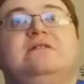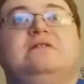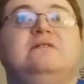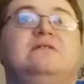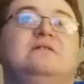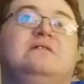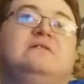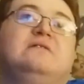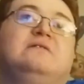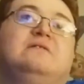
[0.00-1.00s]

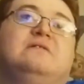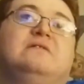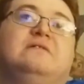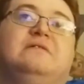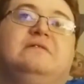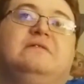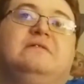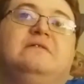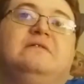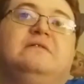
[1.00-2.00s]
No one is speaking in this clip.